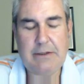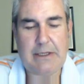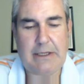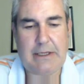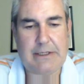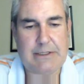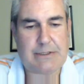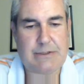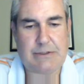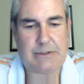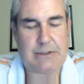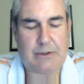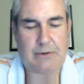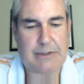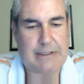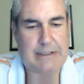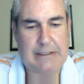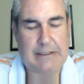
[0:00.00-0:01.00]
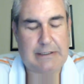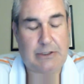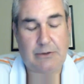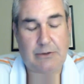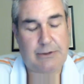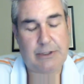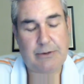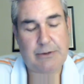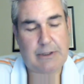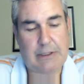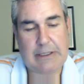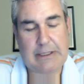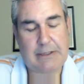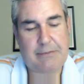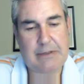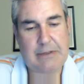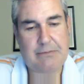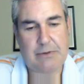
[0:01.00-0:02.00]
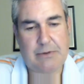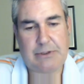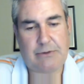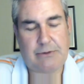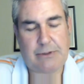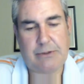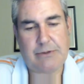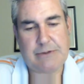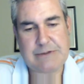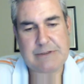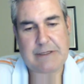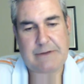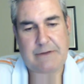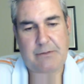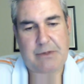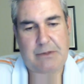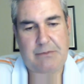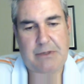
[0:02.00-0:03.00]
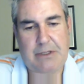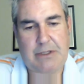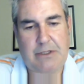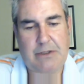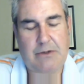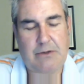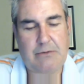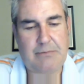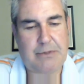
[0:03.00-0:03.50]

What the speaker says: And you don't know. A lot of people don't notice that in the PPQ,